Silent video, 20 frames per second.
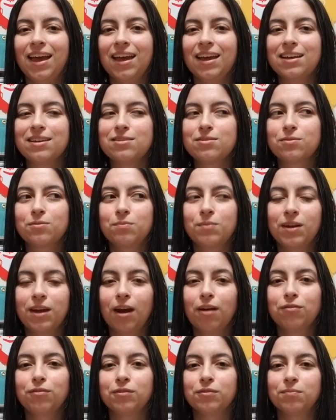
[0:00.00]
and be
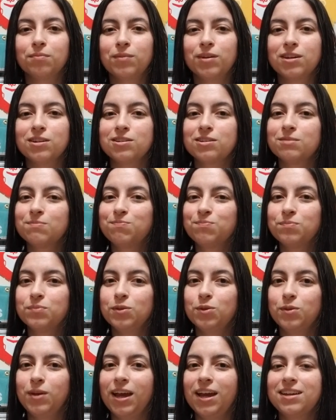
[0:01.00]
careful because
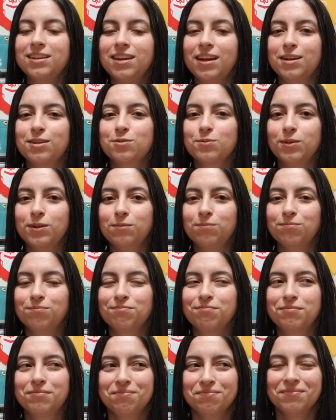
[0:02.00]
you can die as well.
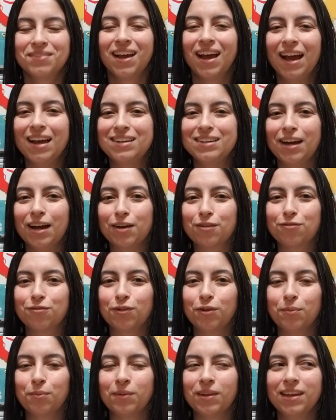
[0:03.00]
I died
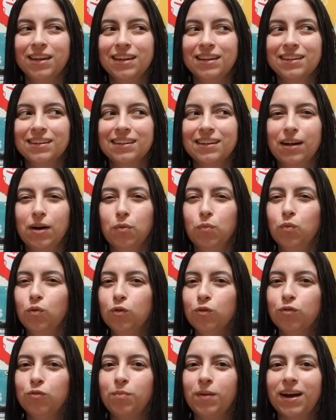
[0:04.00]
from like a
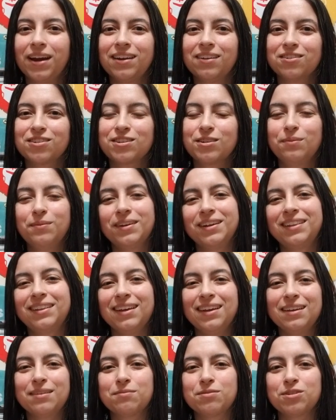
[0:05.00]
wolf bite or something like
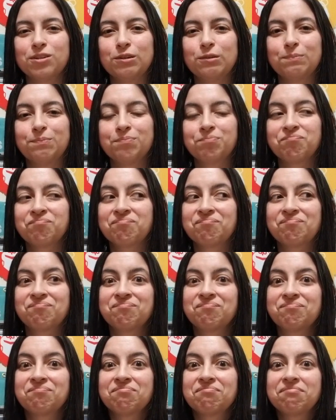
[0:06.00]
that, so
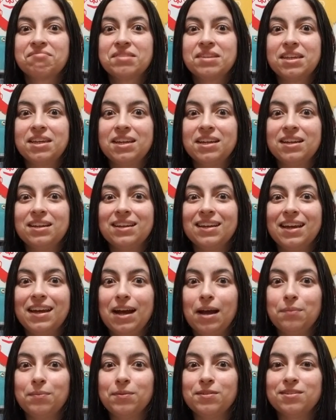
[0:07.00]
yeah, it
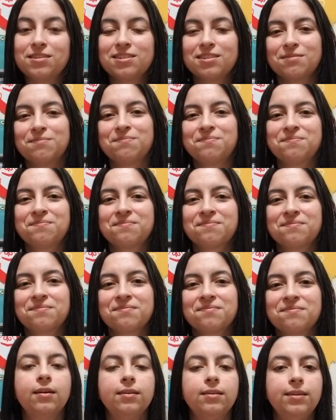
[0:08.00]
happens.
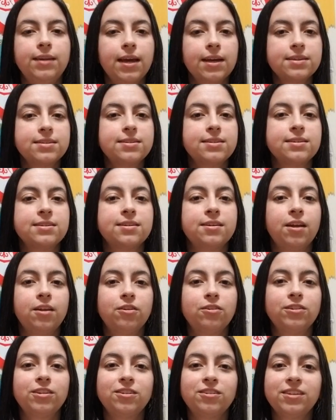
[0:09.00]
Next is
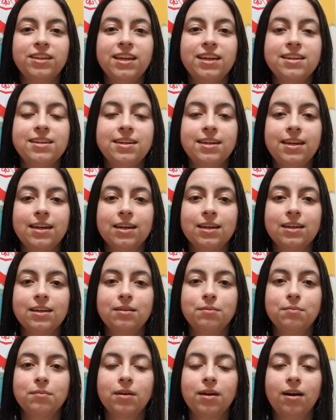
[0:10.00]
another little indie
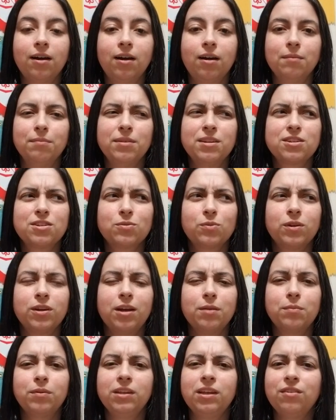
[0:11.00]
game. This one
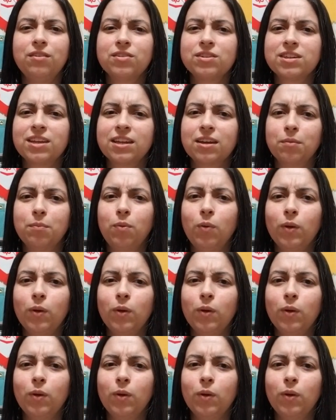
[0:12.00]
I believe is like a